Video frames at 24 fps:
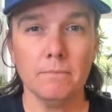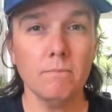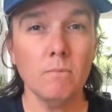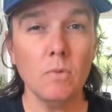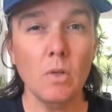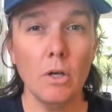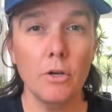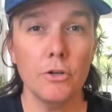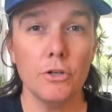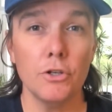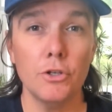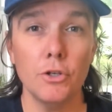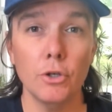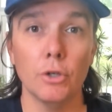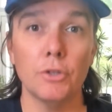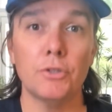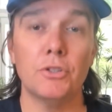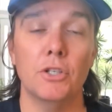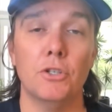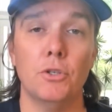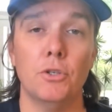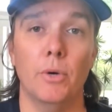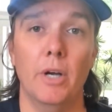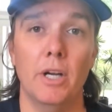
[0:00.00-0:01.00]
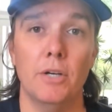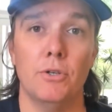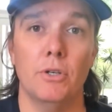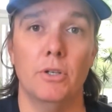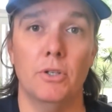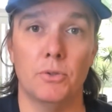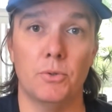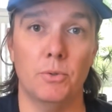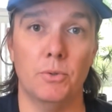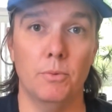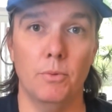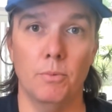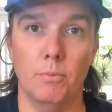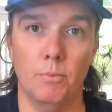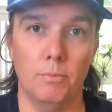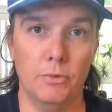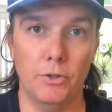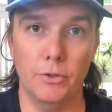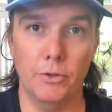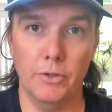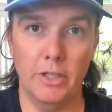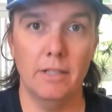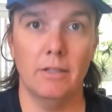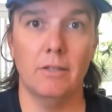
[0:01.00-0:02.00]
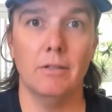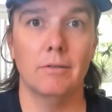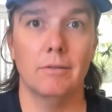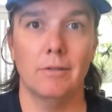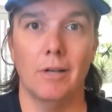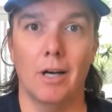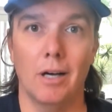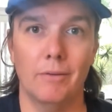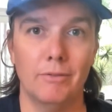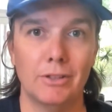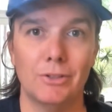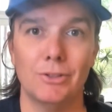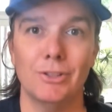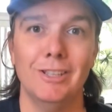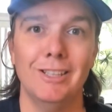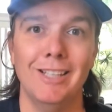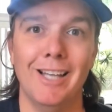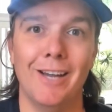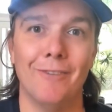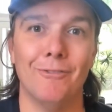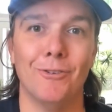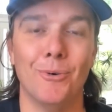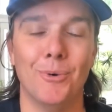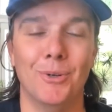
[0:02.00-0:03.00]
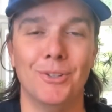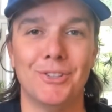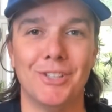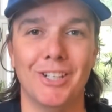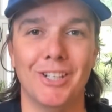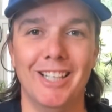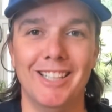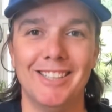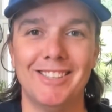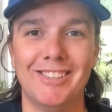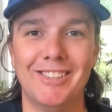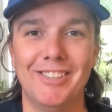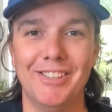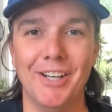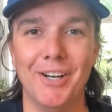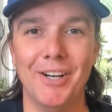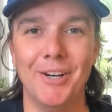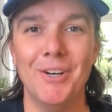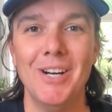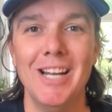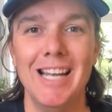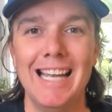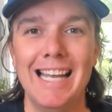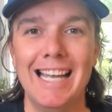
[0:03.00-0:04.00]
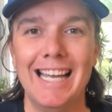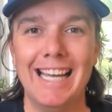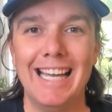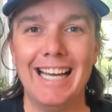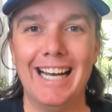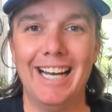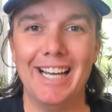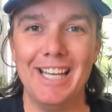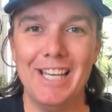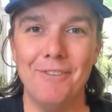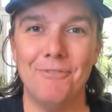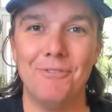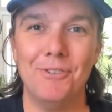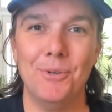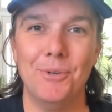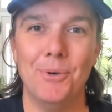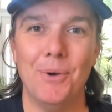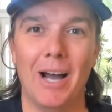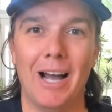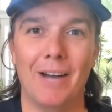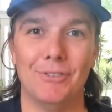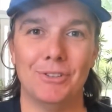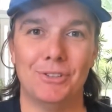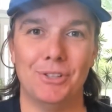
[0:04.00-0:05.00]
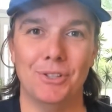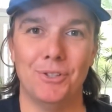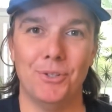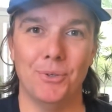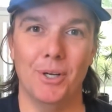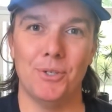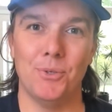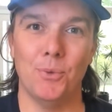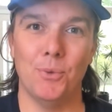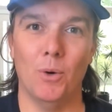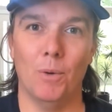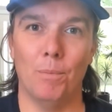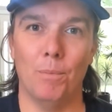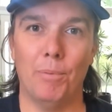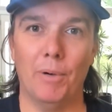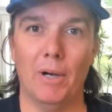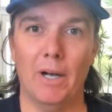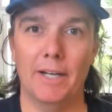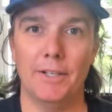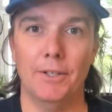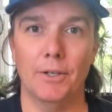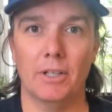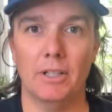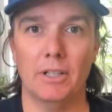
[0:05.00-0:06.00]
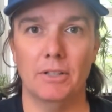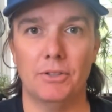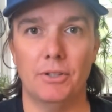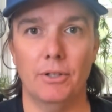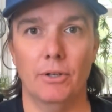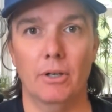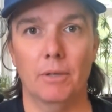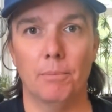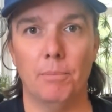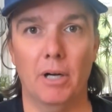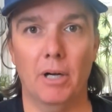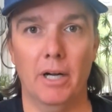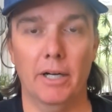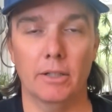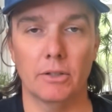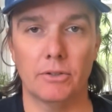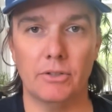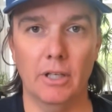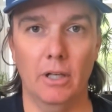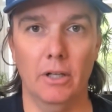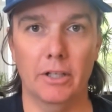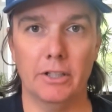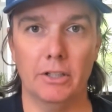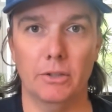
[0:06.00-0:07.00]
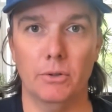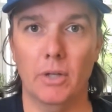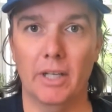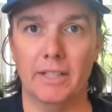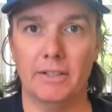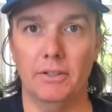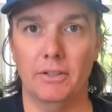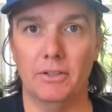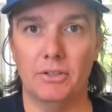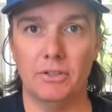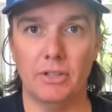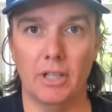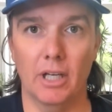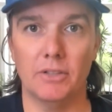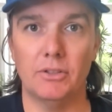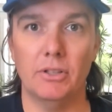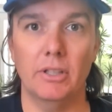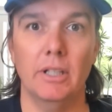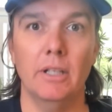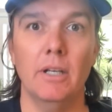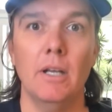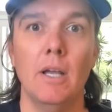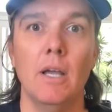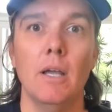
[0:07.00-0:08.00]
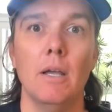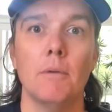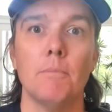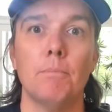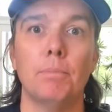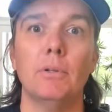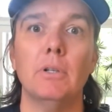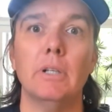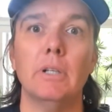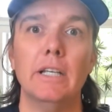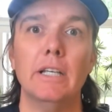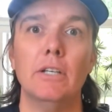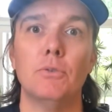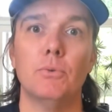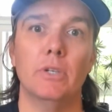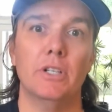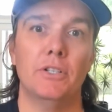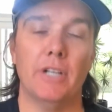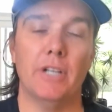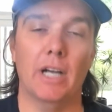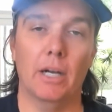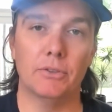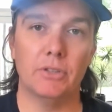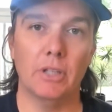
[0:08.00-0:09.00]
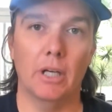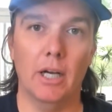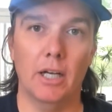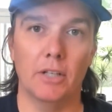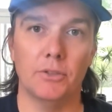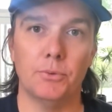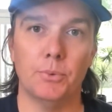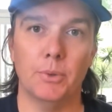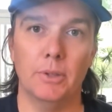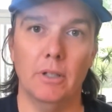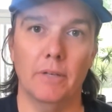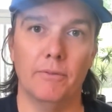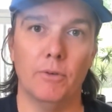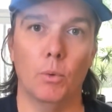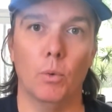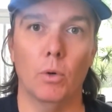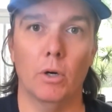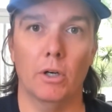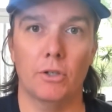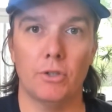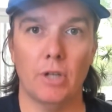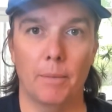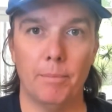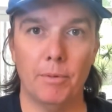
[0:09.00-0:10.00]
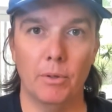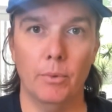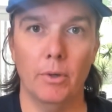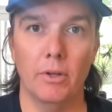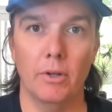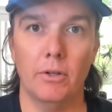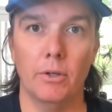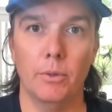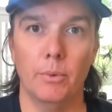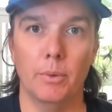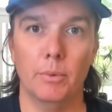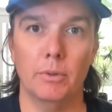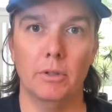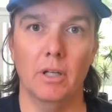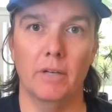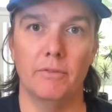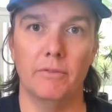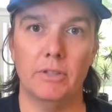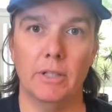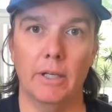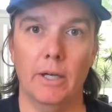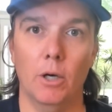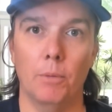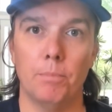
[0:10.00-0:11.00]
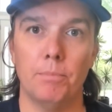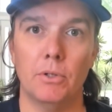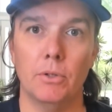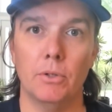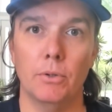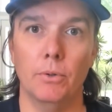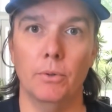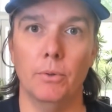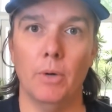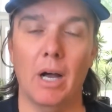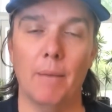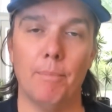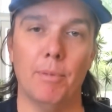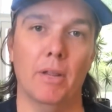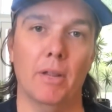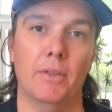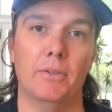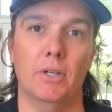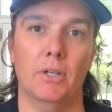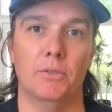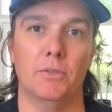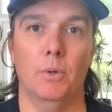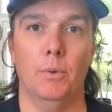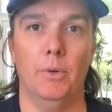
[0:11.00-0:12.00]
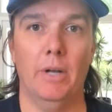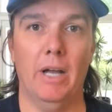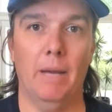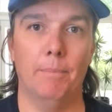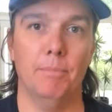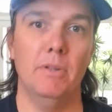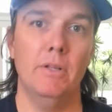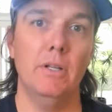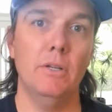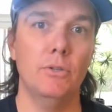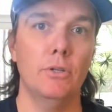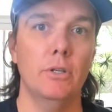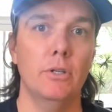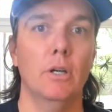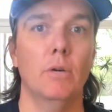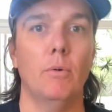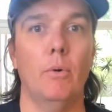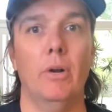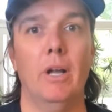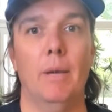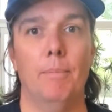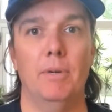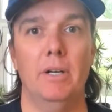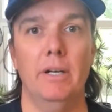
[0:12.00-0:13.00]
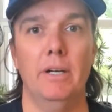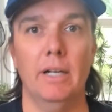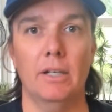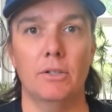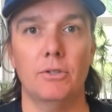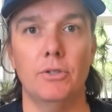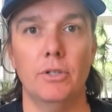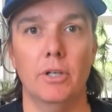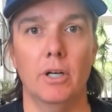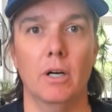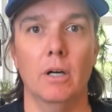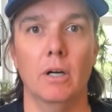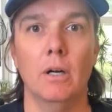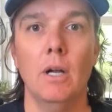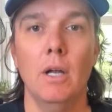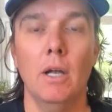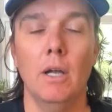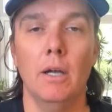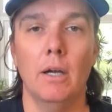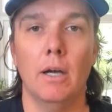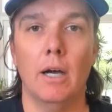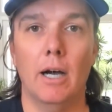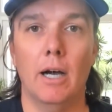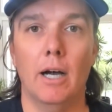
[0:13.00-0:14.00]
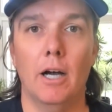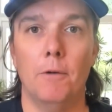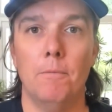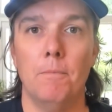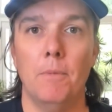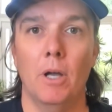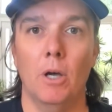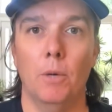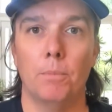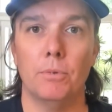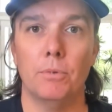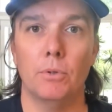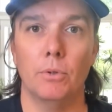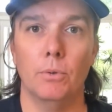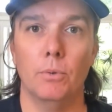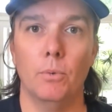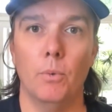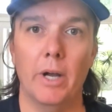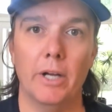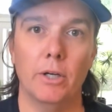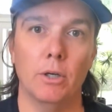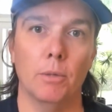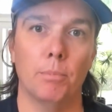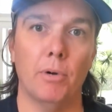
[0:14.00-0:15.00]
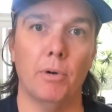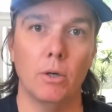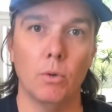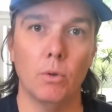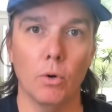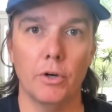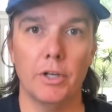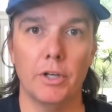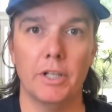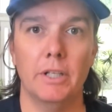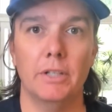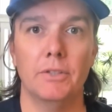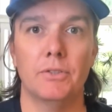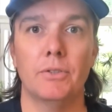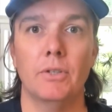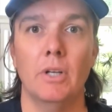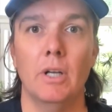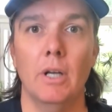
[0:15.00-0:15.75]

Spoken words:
Your situation is unique, obviously. Everyone's is. So if you have a situation whereby you're considering buying or selling, you'd like to discuss it, please reach out to us. We'd love to workshop it with you. We would love to help you hypothesize what would happen this year, what would happen next year, help you weigh your priorities